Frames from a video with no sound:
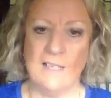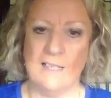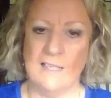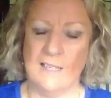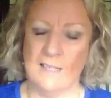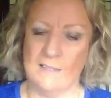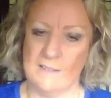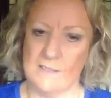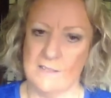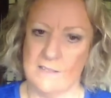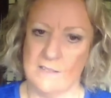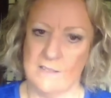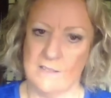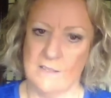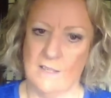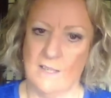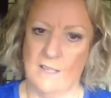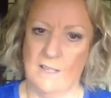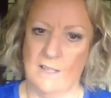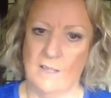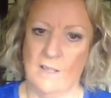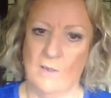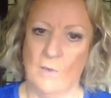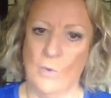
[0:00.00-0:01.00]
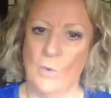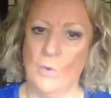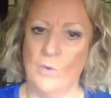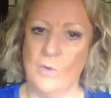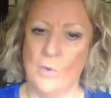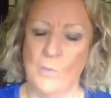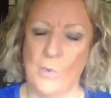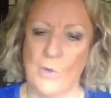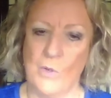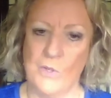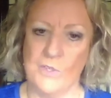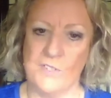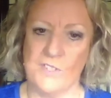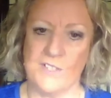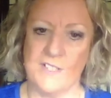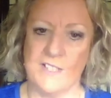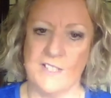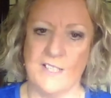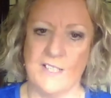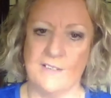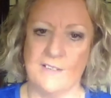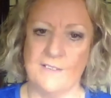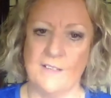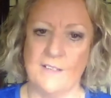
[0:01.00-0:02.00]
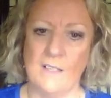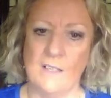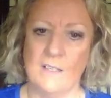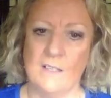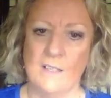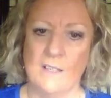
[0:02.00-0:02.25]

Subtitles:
get all the words together,